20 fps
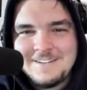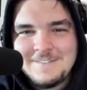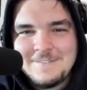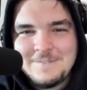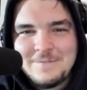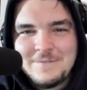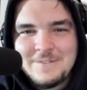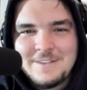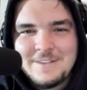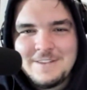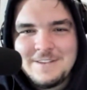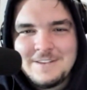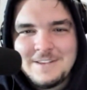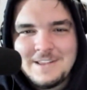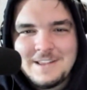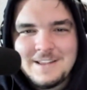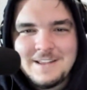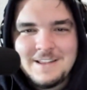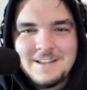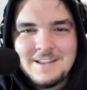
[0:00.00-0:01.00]

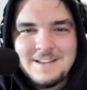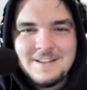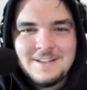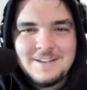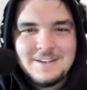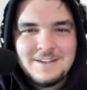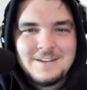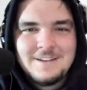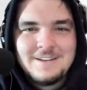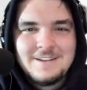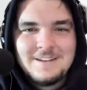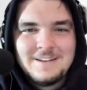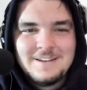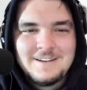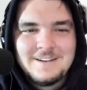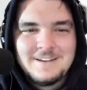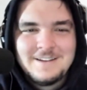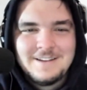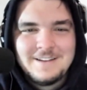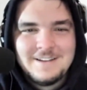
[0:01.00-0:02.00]

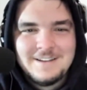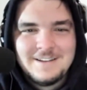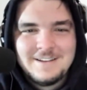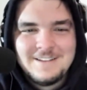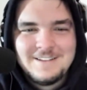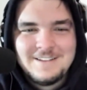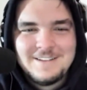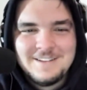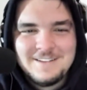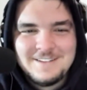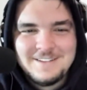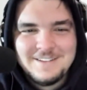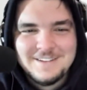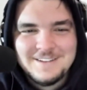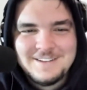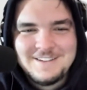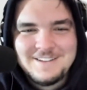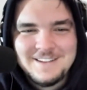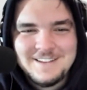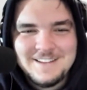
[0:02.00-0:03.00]

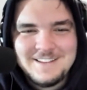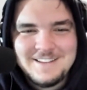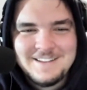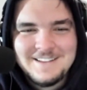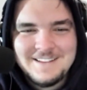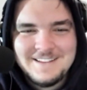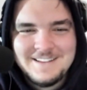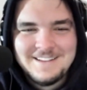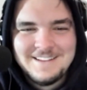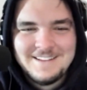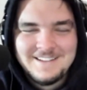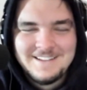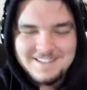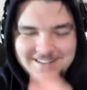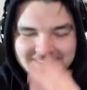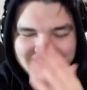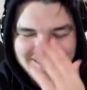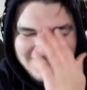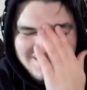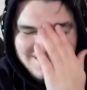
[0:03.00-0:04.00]

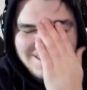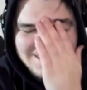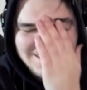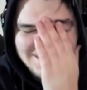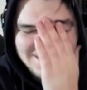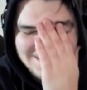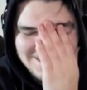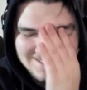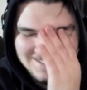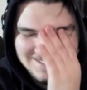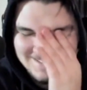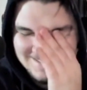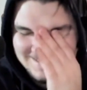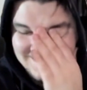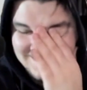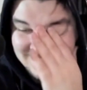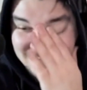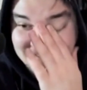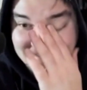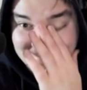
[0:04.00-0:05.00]

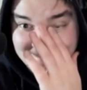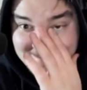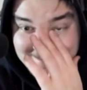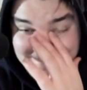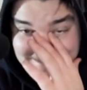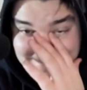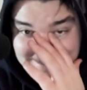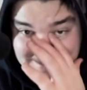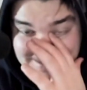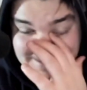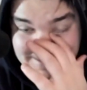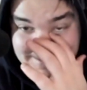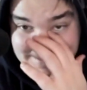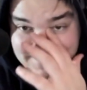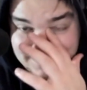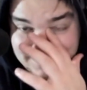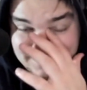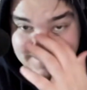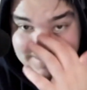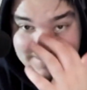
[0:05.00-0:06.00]

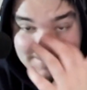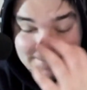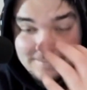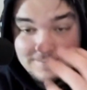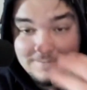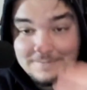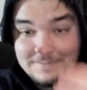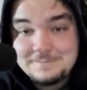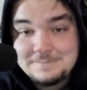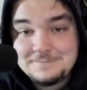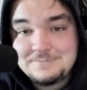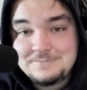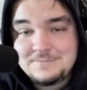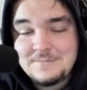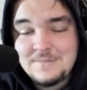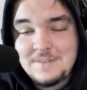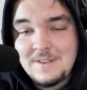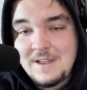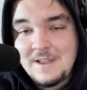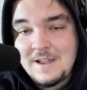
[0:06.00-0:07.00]

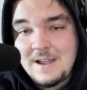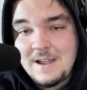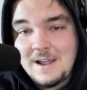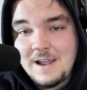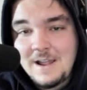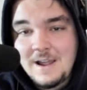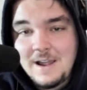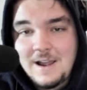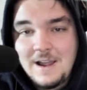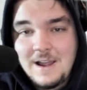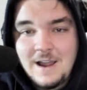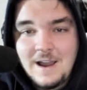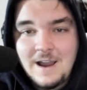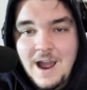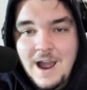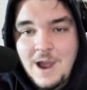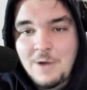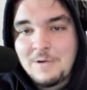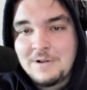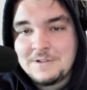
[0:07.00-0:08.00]
No words are spoken by the person on screen.